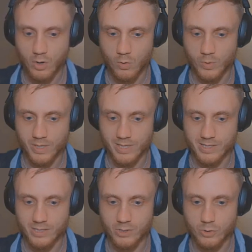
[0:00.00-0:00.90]
we
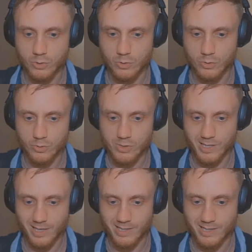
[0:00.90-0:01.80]
can use,
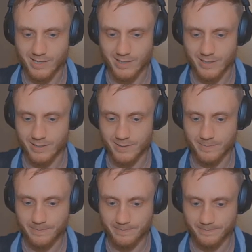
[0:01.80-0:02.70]
let's say,
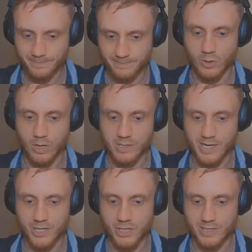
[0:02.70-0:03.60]
Los
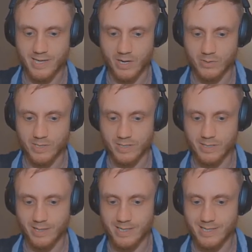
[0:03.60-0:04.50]
Angeles County.
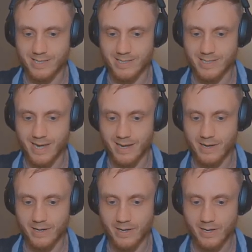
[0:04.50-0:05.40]
List 10